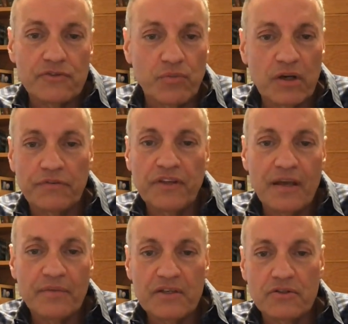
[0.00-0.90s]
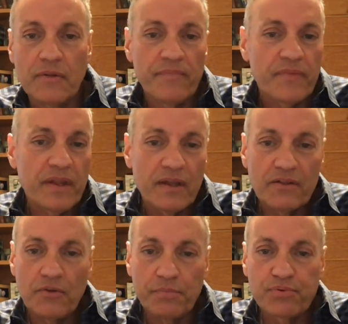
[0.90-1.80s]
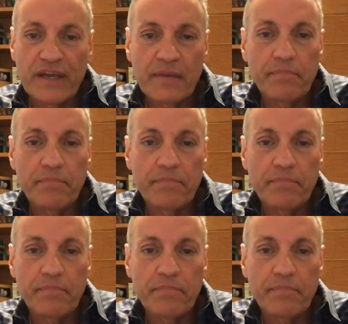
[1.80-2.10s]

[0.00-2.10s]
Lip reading: One of them is to bring